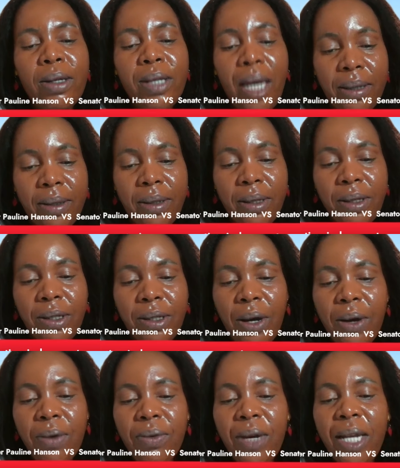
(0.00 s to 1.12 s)
Yes,
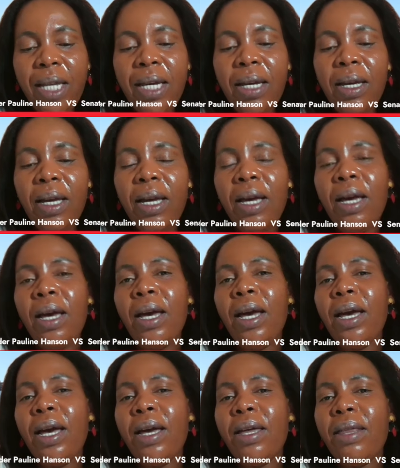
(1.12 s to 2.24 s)
so really
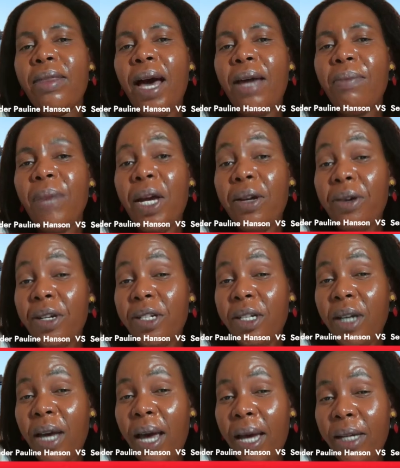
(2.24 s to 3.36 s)
that
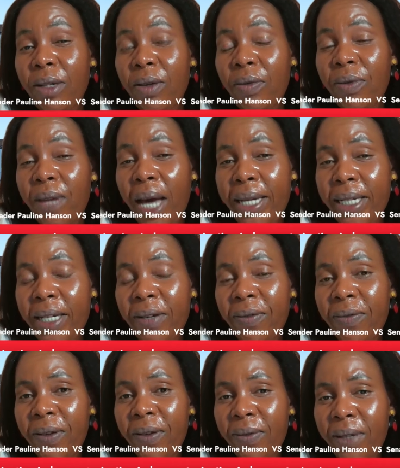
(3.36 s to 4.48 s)
Migration Act of
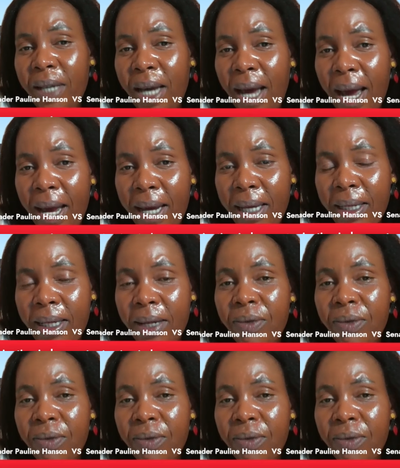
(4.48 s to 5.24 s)
1958,